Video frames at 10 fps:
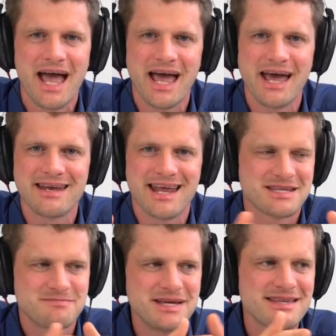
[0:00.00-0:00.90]
And
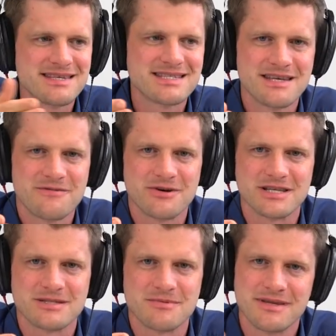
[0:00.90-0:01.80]
as big this
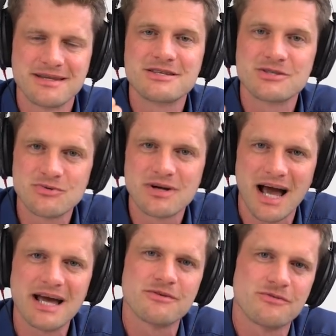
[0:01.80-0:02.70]
difference between these two
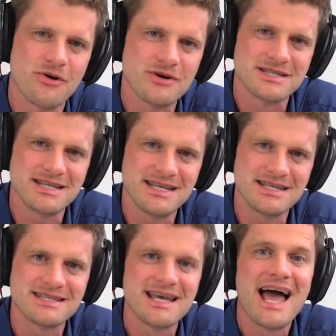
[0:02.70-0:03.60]
kind of noises
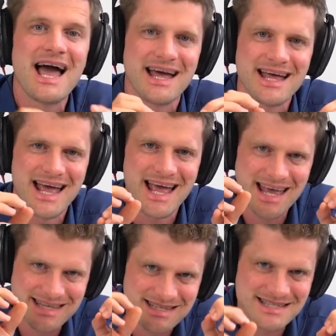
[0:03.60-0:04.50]
is,
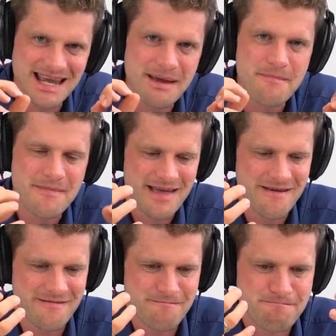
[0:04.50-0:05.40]
the same
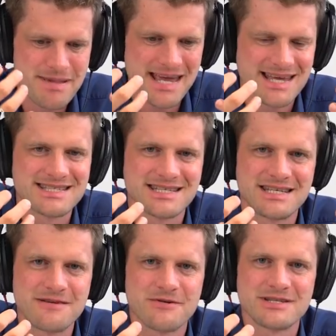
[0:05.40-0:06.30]
big is the
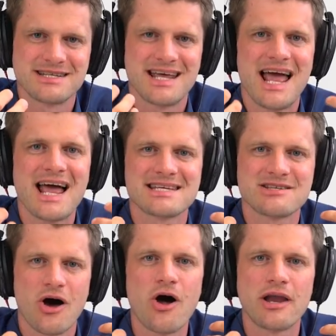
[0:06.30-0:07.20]
difference it
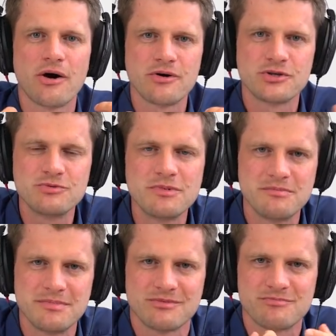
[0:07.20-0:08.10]
has on our
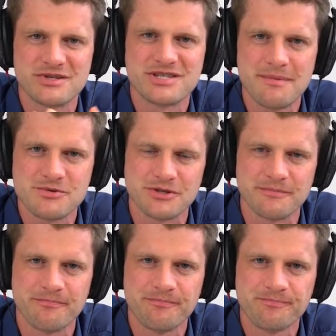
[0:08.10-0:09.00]
human
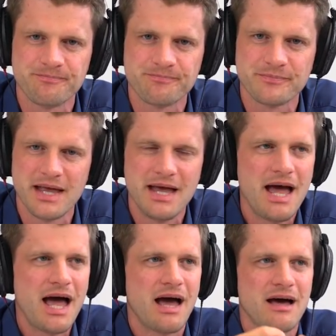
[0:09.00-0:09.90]
perception.
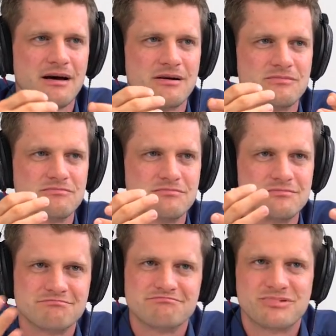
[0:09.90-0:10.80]
Uh,
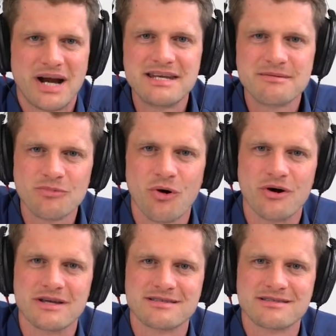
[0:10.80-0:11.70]
random
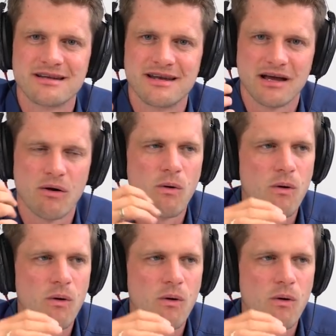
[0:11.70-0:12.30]
noise, like